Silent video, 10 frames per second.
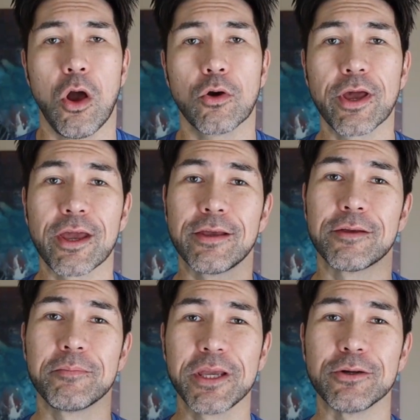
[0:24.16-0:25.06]
Okay,
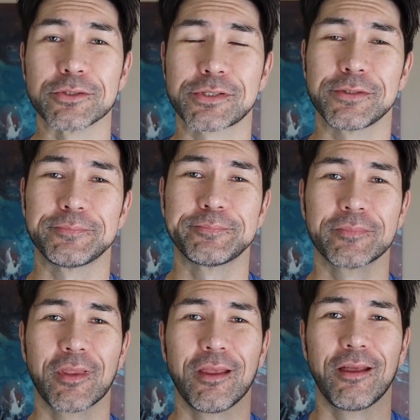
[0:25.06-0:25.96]
meals.
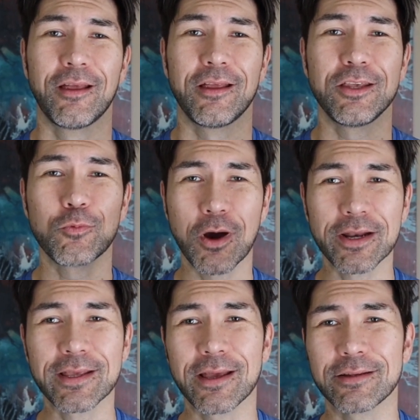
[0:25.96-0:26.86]
You
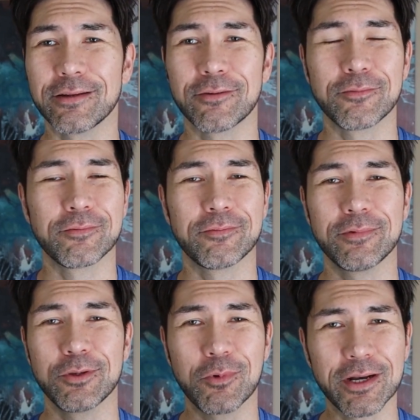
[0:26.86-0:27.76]
want to get, you know,
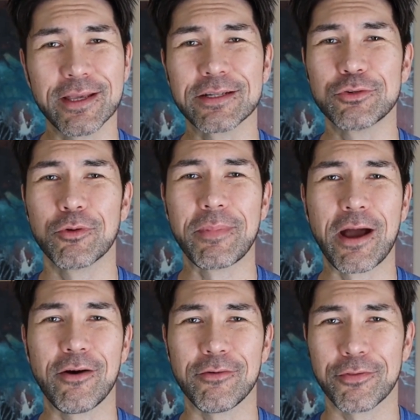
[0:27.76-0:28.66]
you want to get to
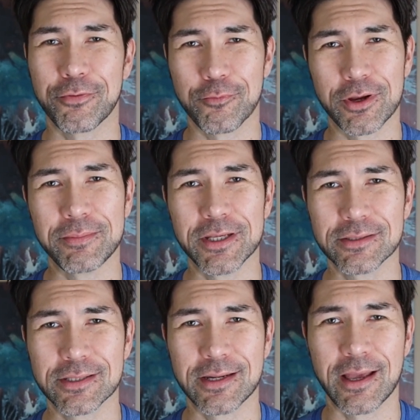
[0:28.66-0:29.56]
about three
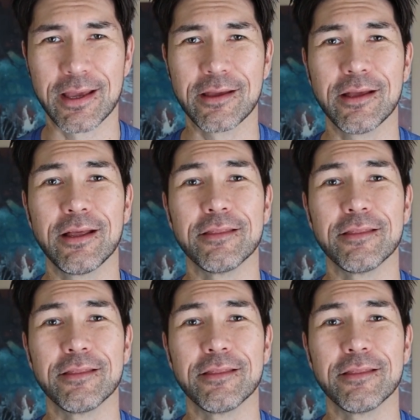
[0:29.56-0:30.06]
meals a day,